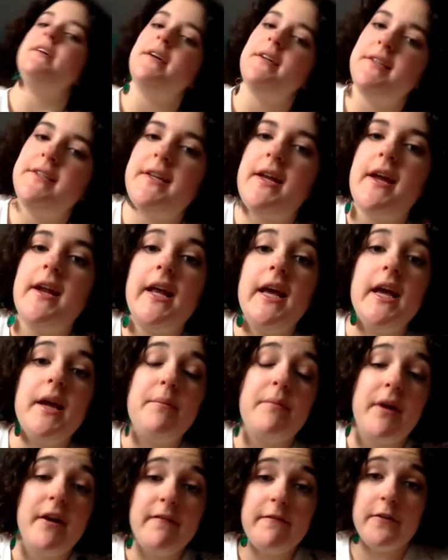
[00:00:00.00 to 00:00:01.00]
I said
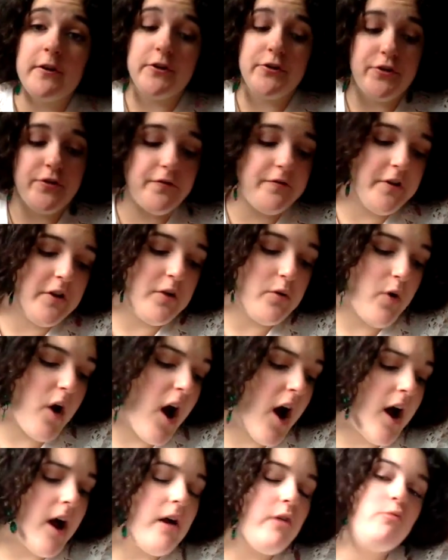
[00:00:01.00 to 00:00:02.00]
in my first review,
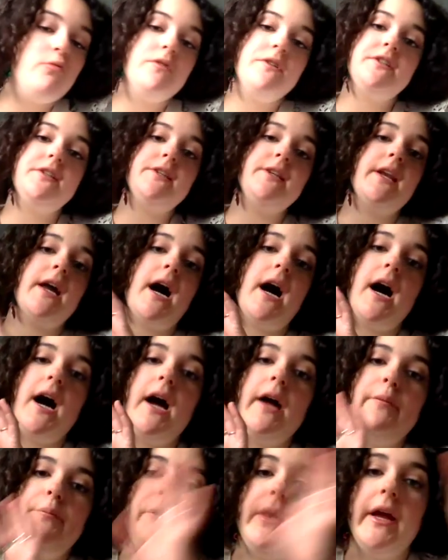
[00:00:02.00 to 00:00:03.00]
I was
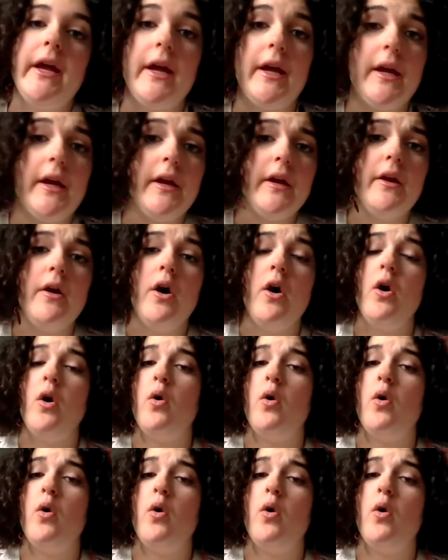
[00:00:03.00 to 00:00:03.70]
not paid